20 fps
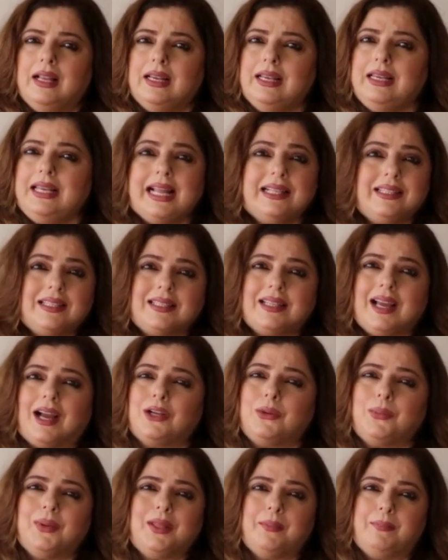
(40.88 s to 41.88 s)
Let's
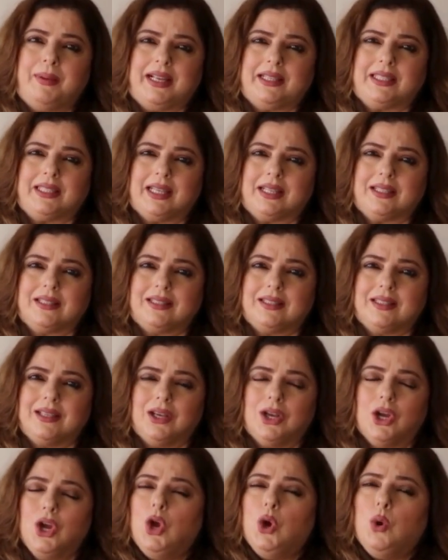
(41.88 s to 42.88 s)
start with the basics.
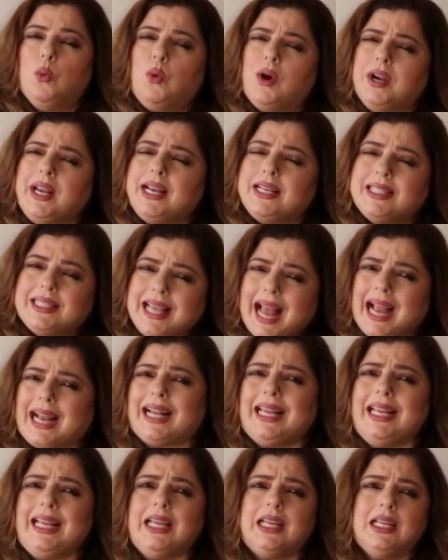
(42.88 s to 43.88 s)
What
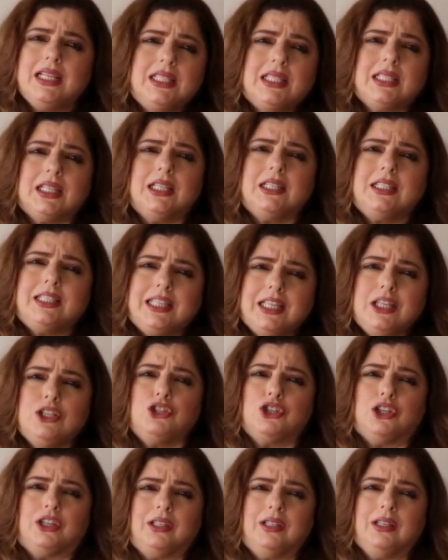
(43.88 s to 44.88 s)
exactly is a
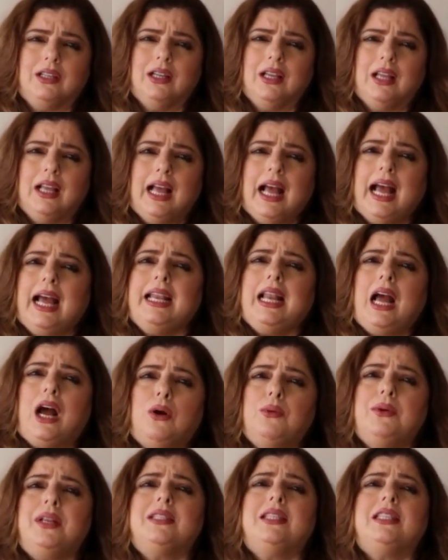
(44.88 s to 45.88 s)
seizure and
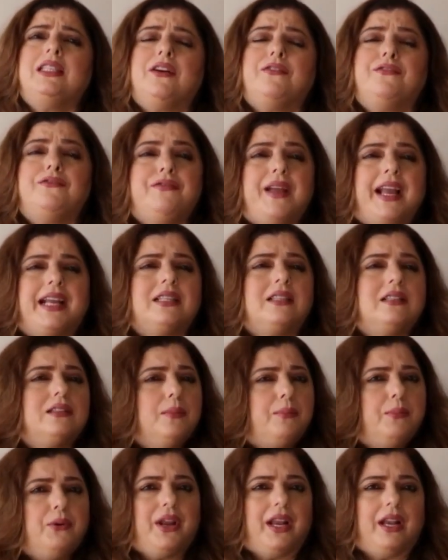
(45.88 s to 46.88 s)
how does it affect the
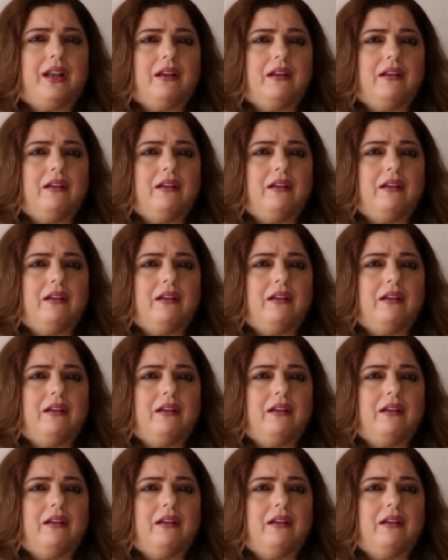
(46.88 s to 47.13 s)
brain?